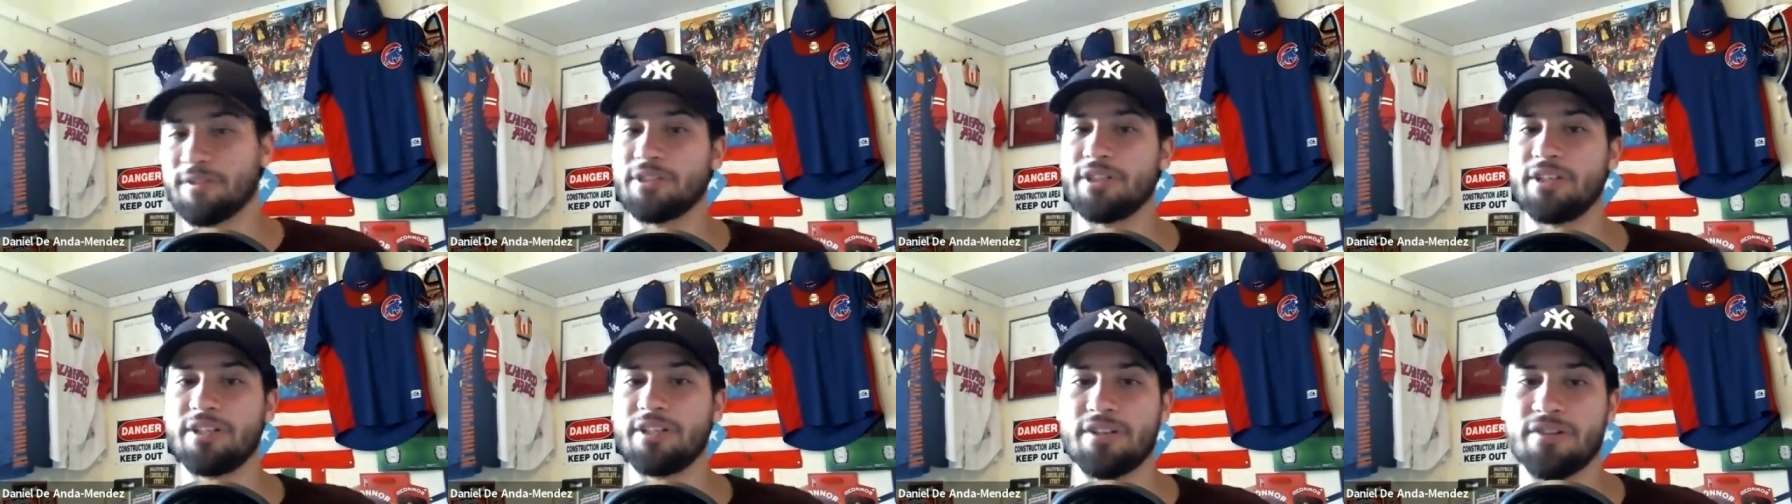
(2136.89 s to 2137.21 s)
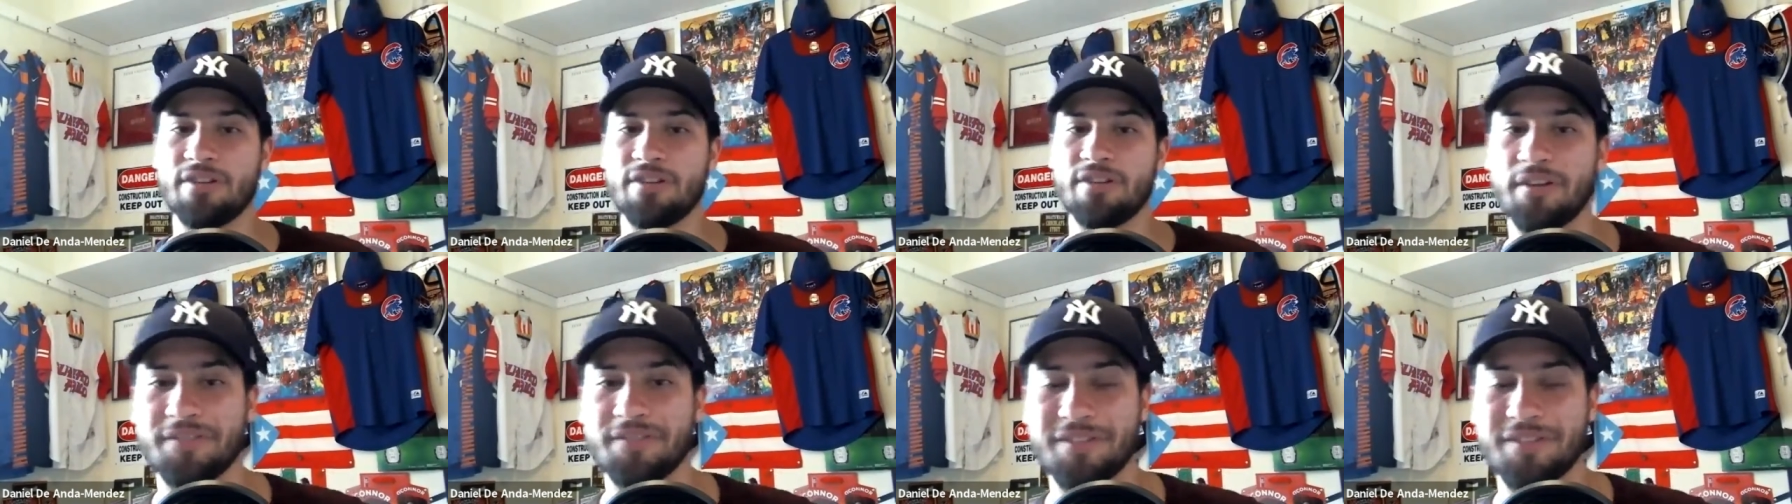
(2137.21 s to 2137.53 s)
you're good
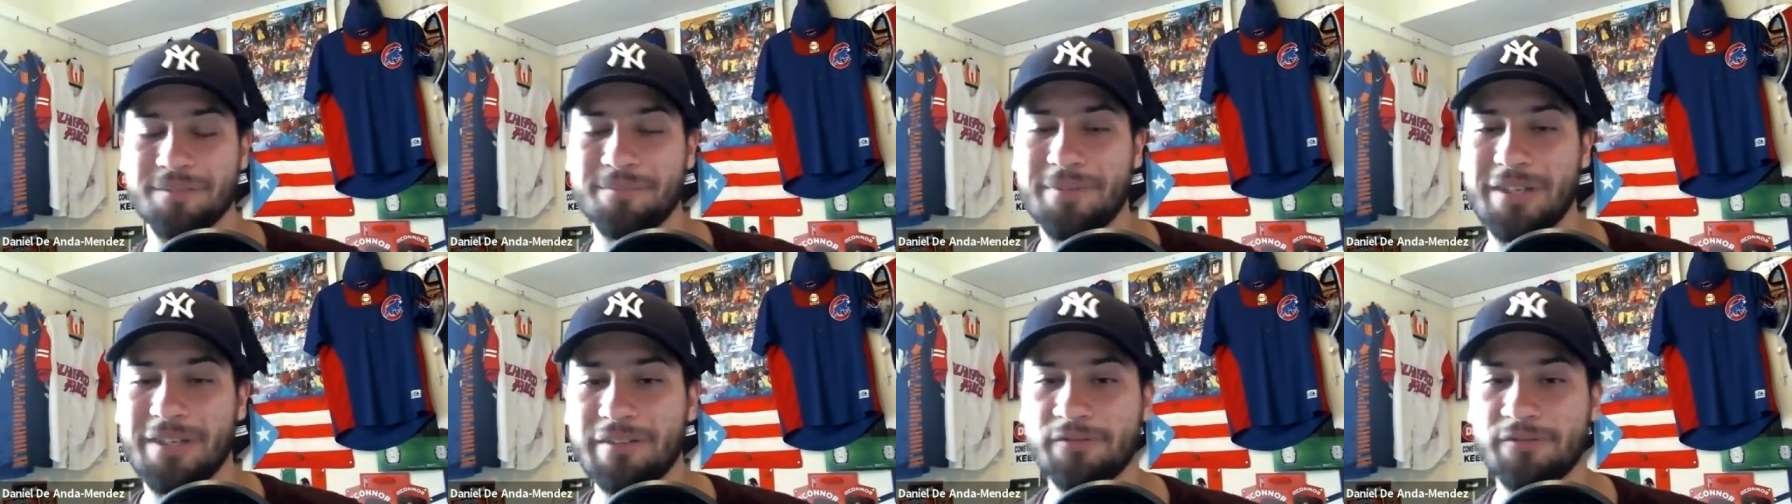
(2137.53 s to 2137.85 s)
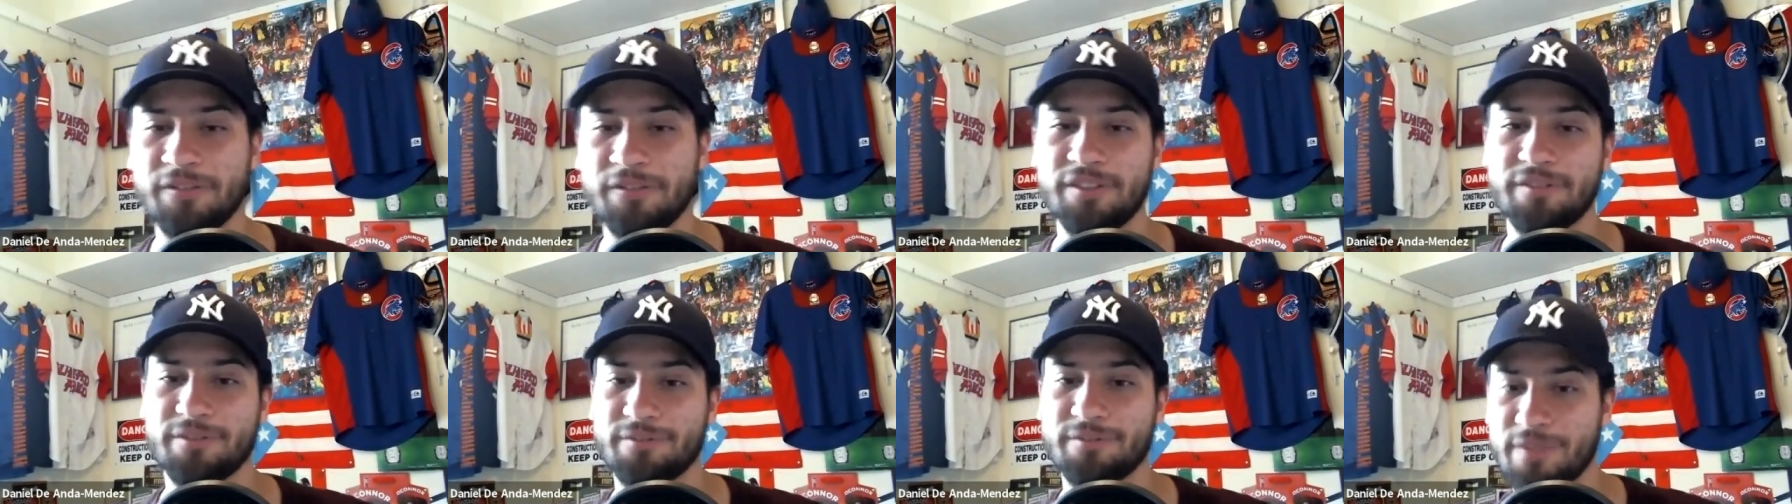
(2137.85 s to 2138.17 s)
enough to be
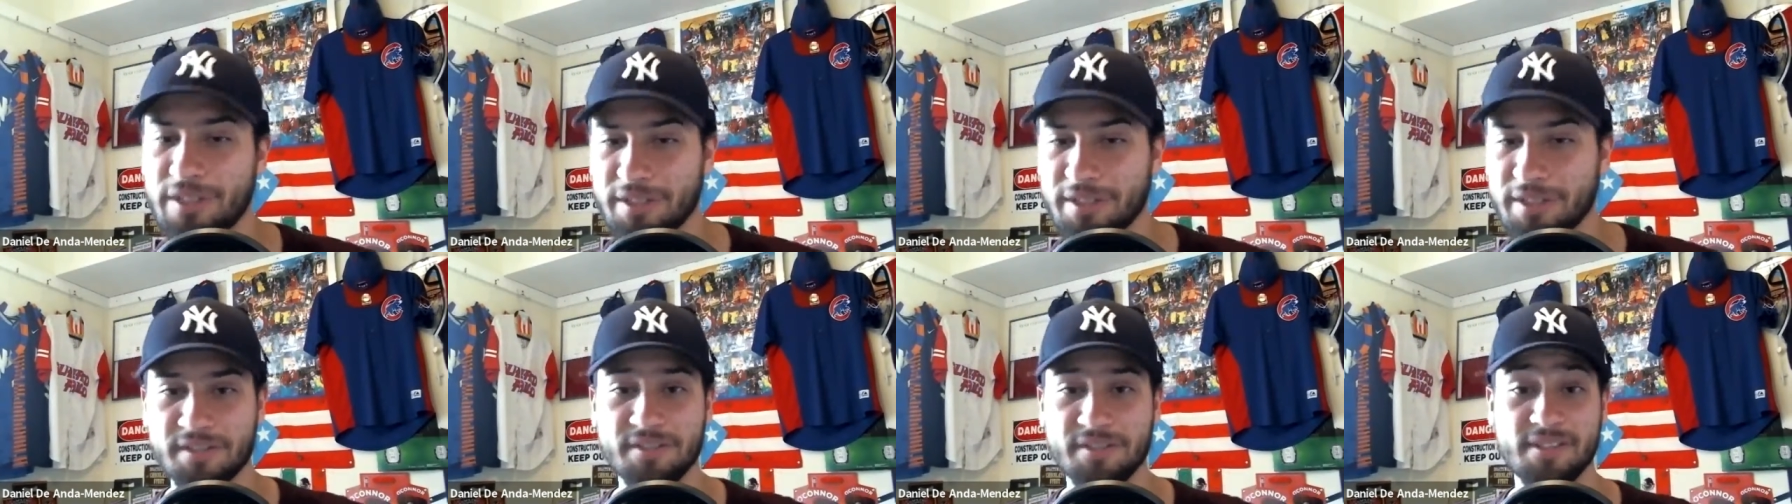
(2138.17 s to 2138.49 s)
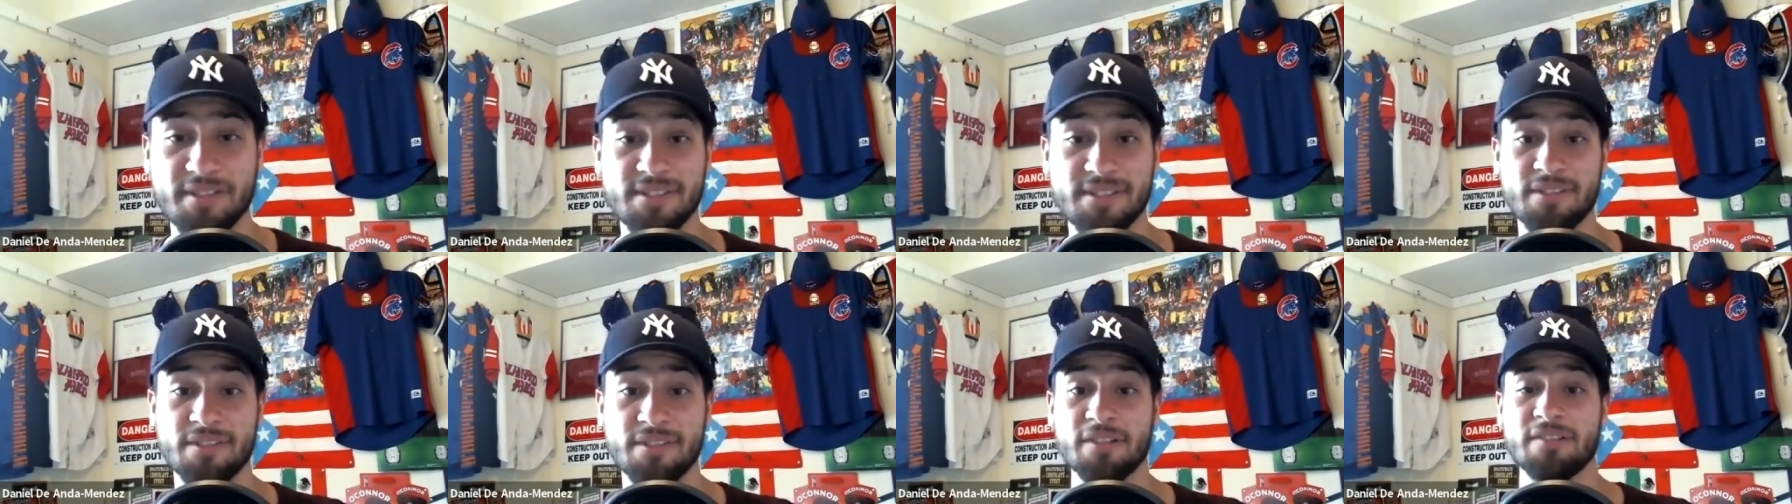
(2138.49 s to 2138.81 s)
for the regular season